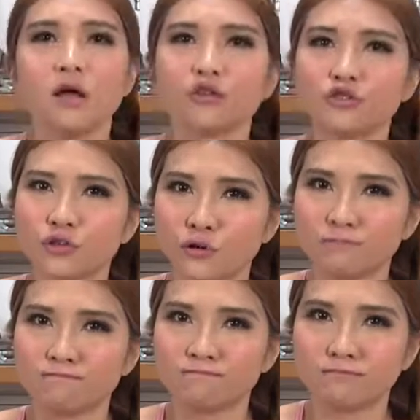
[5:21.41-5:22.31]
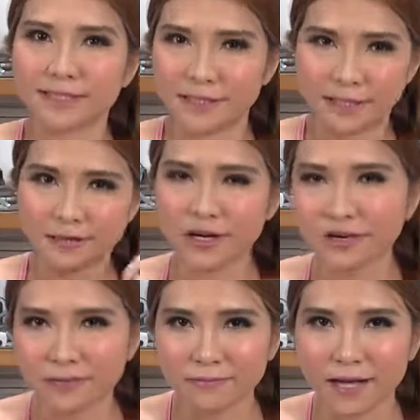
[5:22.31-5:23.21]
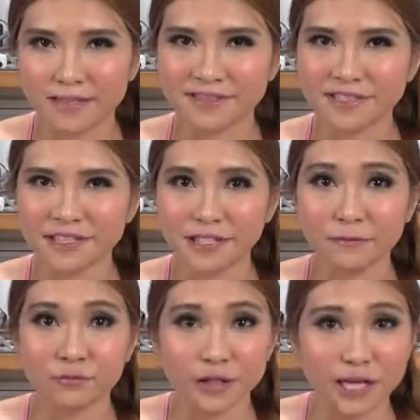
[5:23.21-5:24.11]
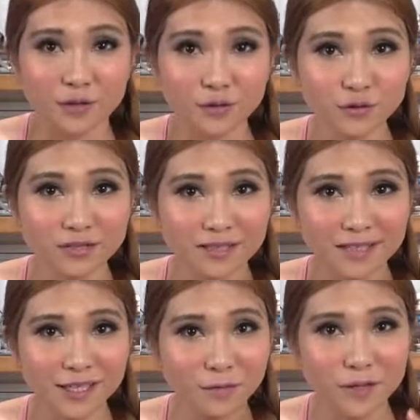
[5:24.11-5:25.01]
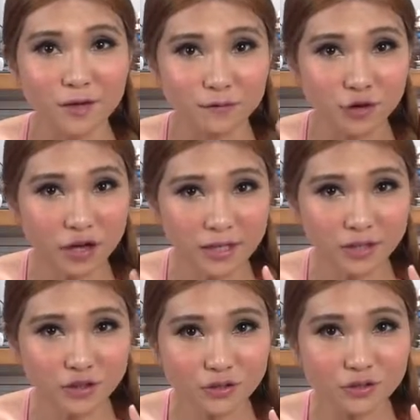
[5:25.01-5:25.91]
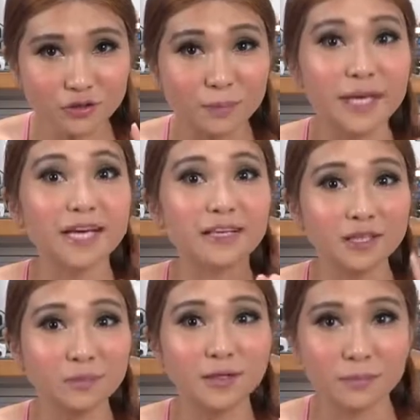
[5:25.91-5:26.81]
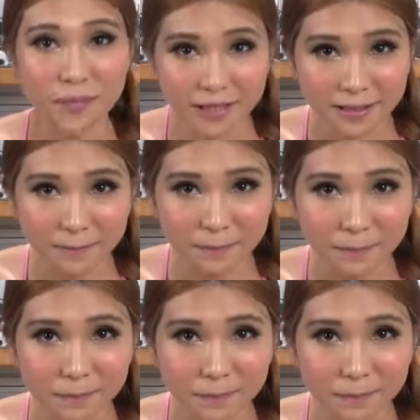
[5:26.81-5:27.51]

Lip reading: So let's get started and see if we can use a little bit of knowledge to make a little bit of money.